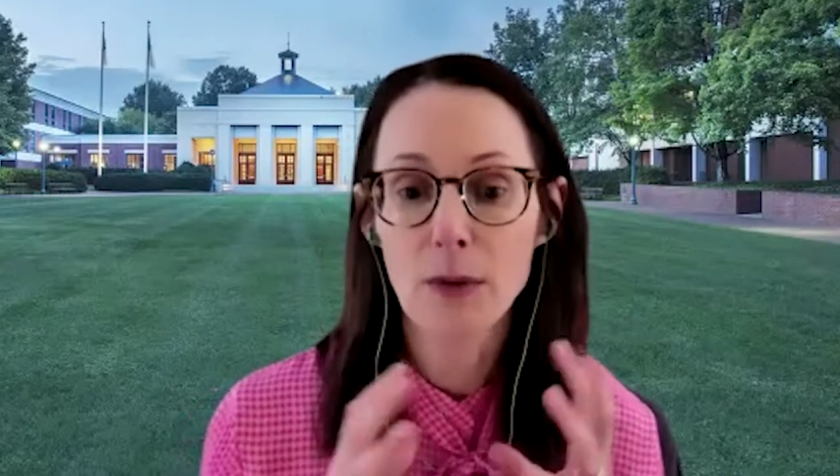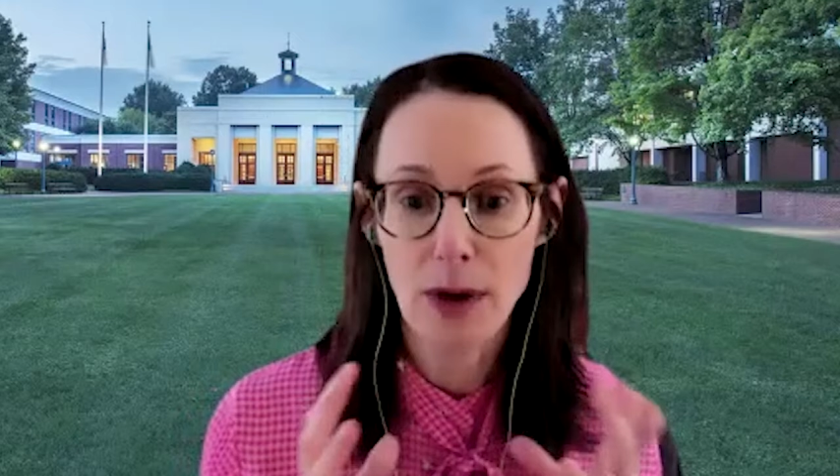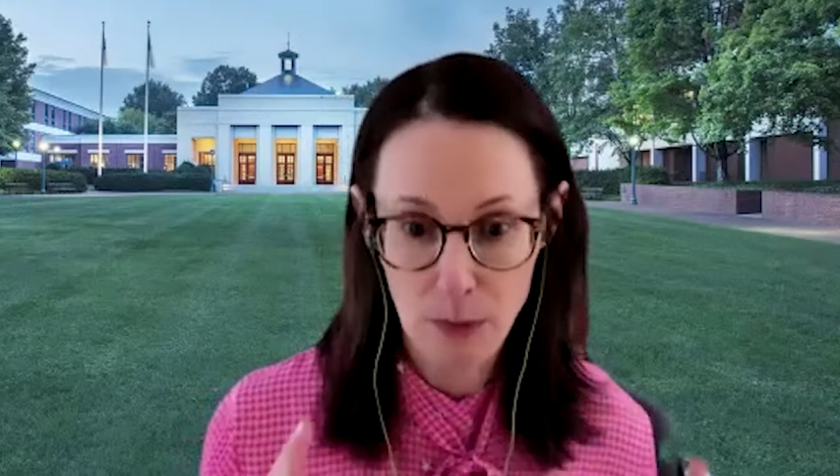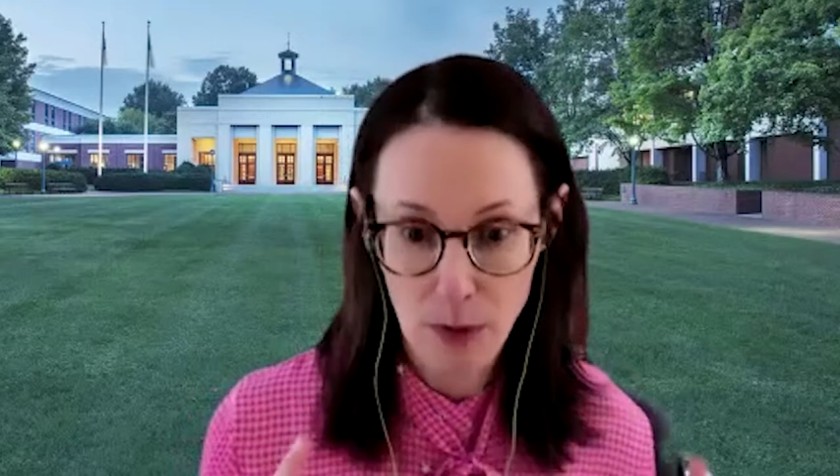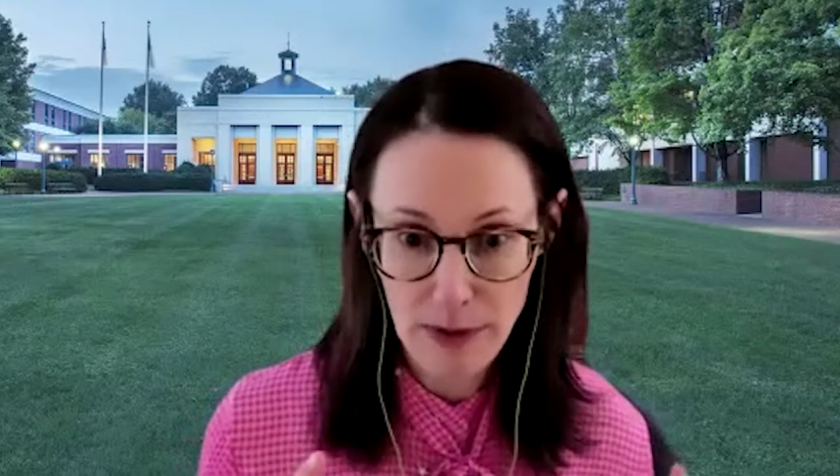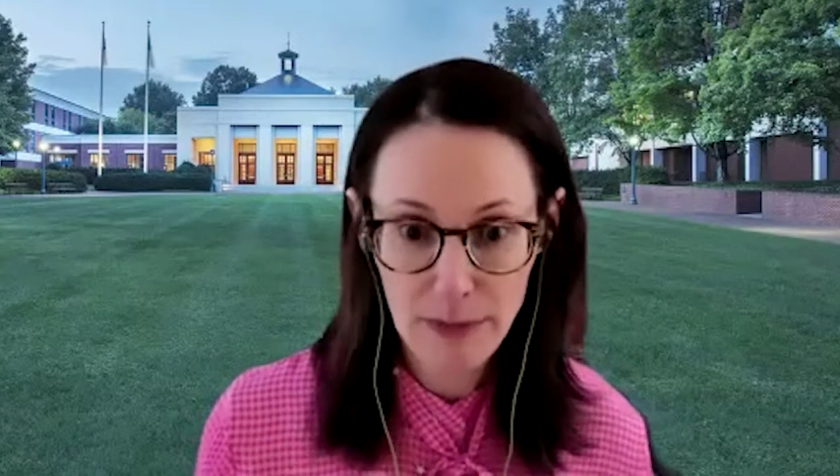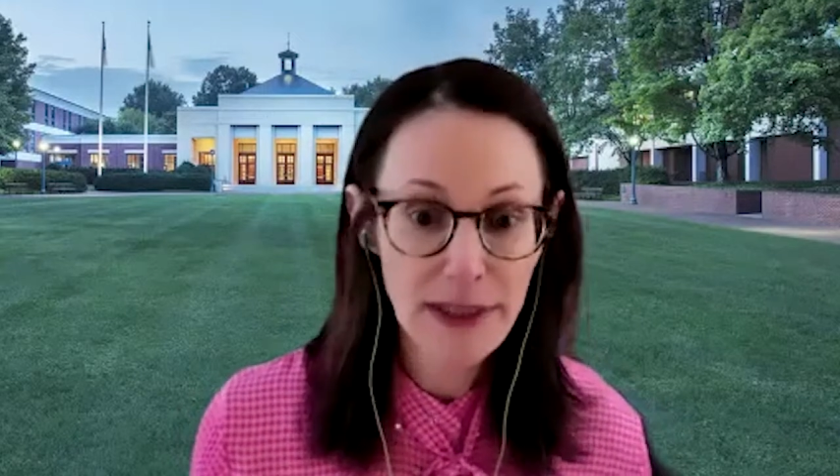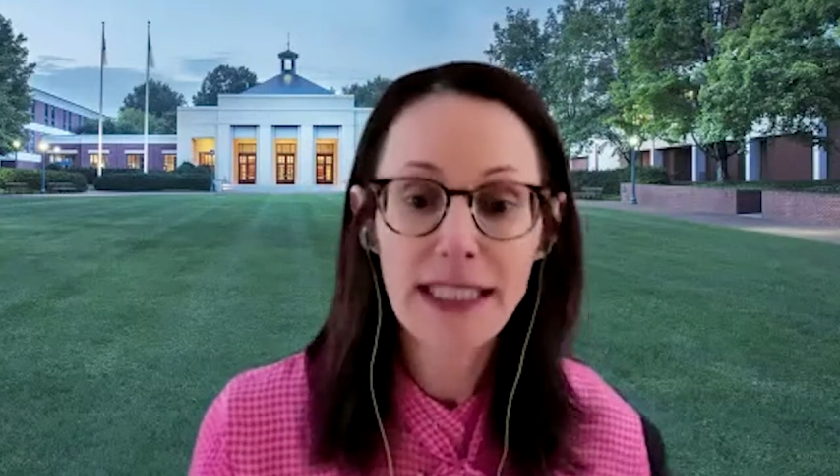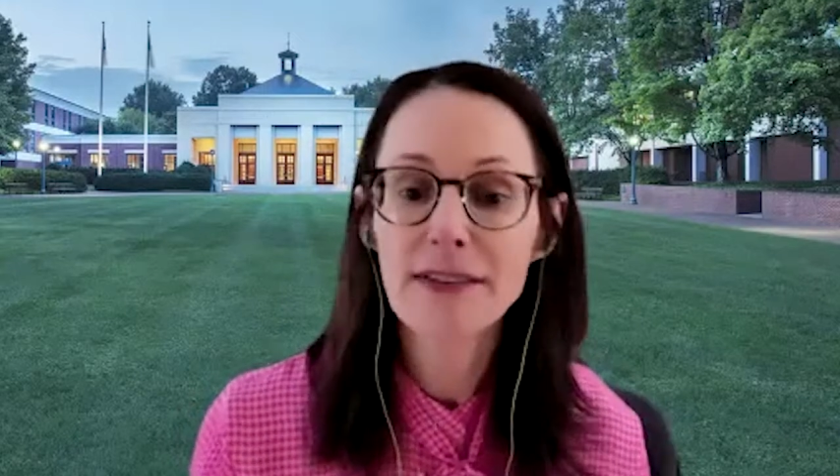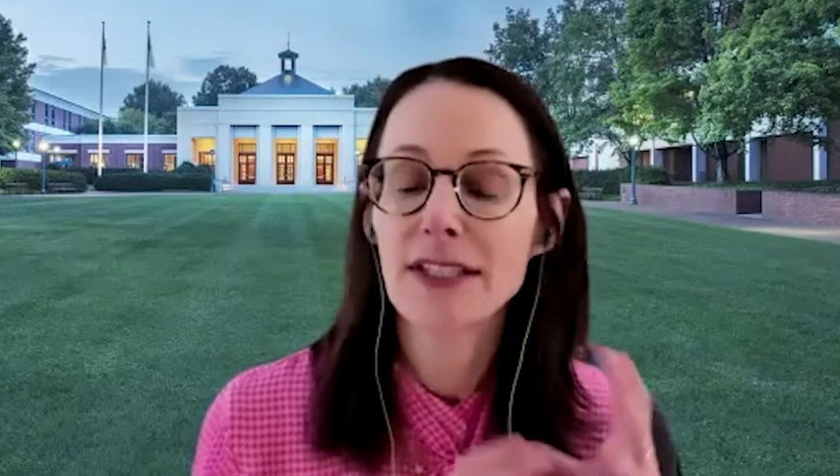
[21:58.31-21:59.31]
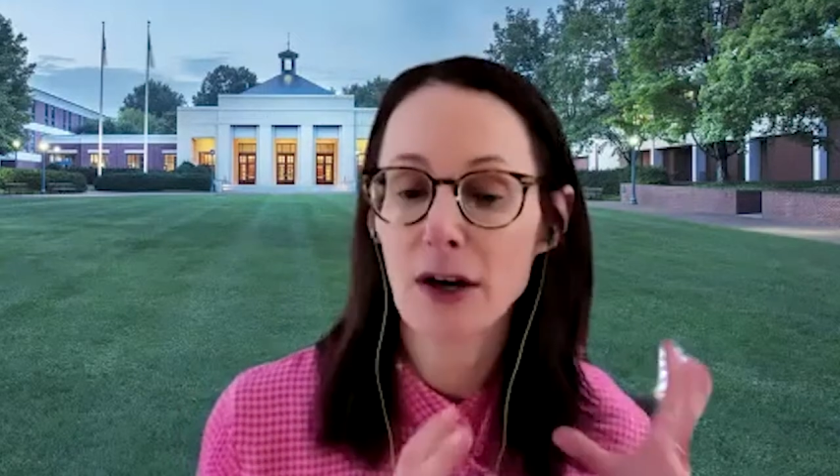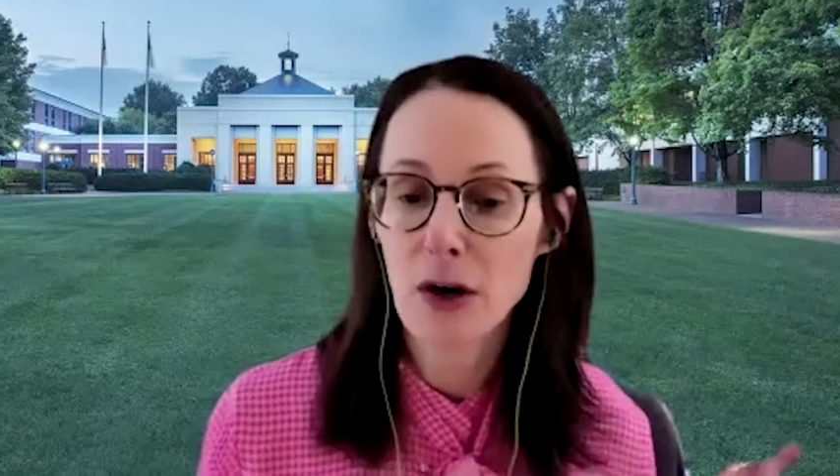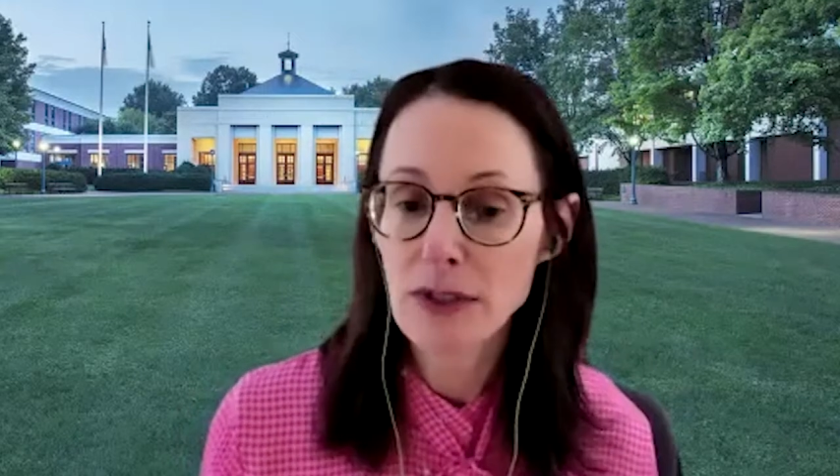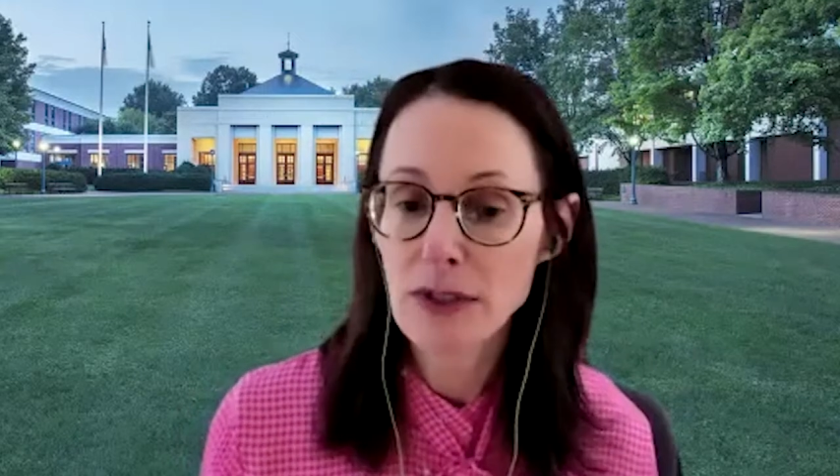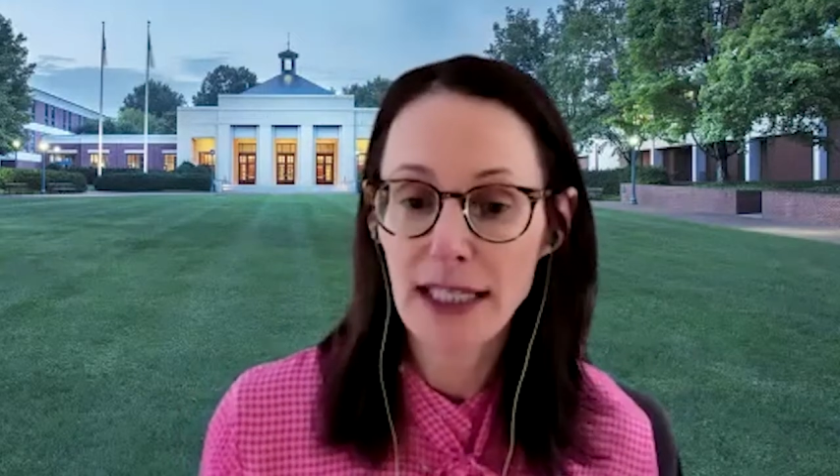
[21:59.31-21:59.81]
and what we believe is a
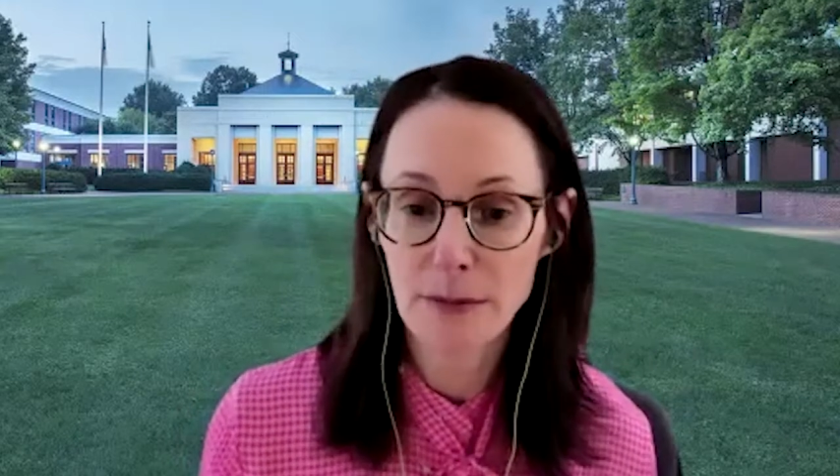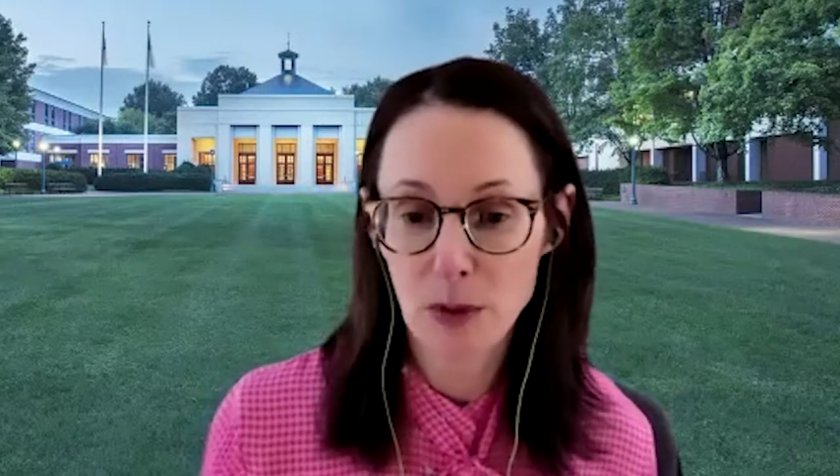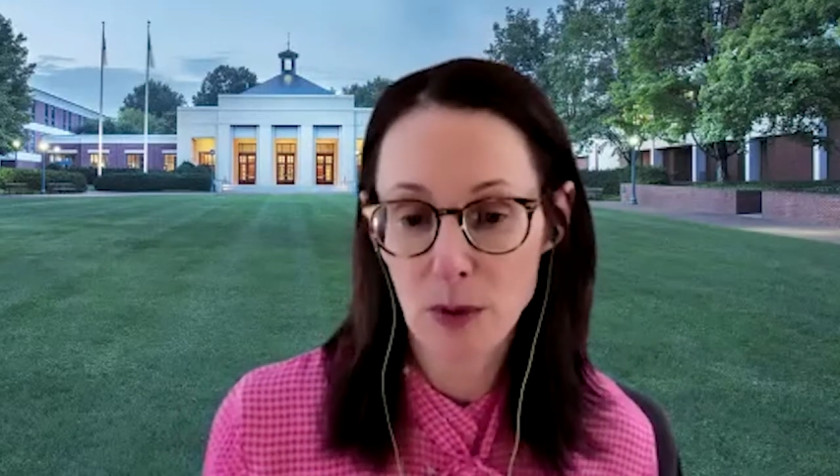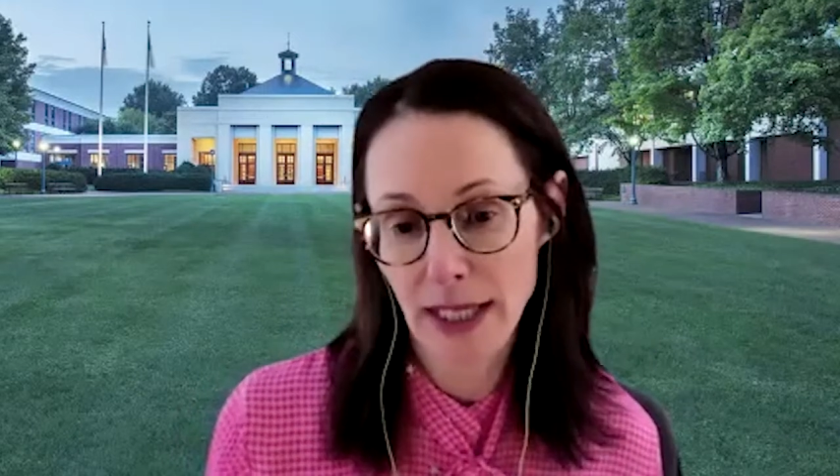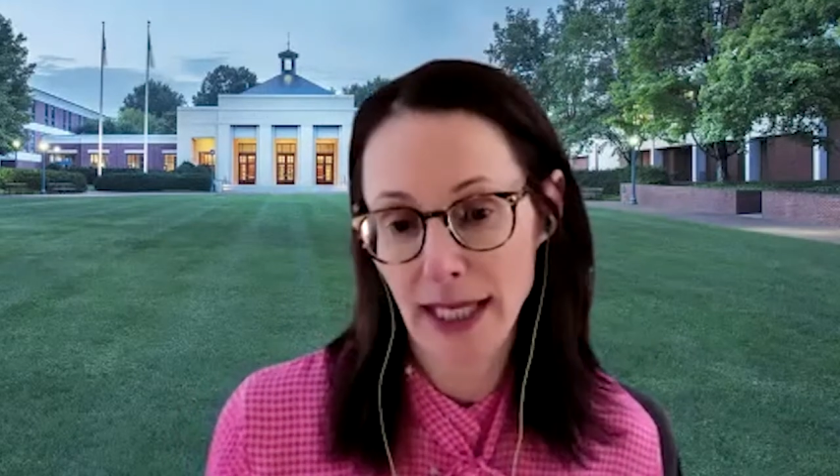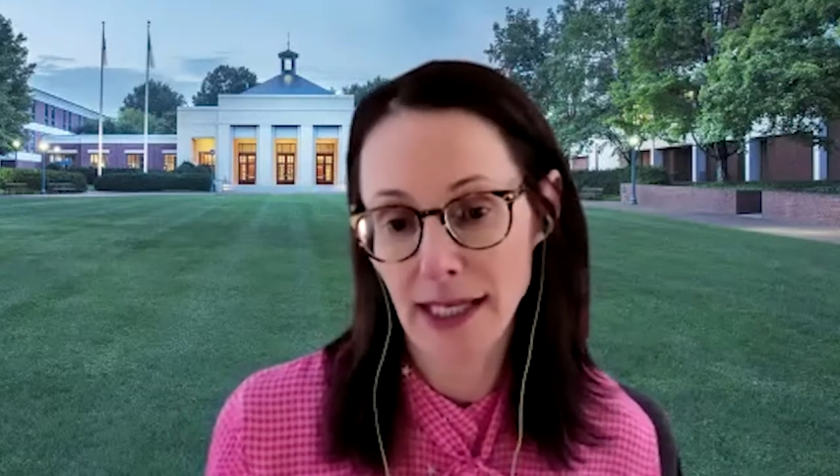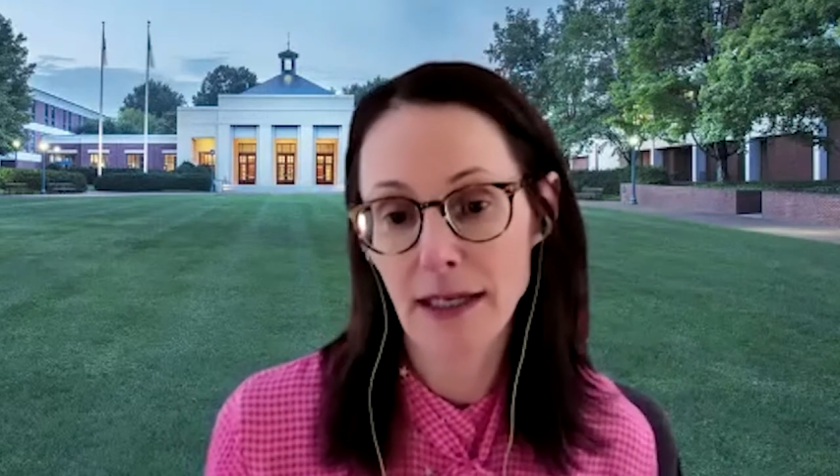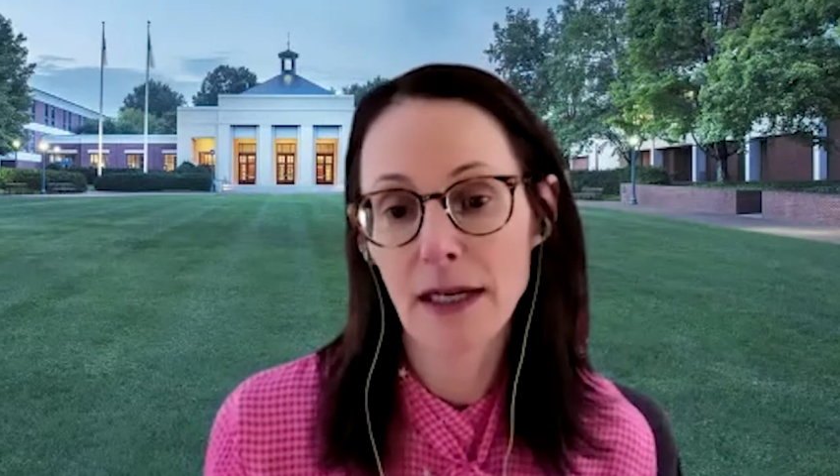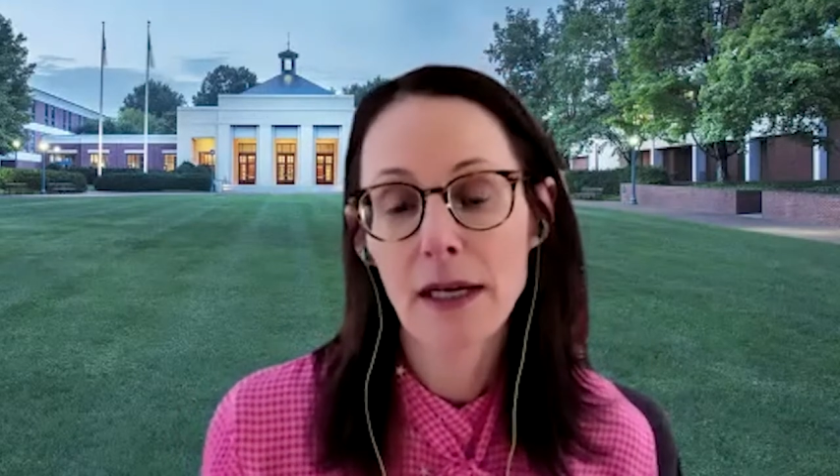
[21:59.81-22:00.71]
hotel employee,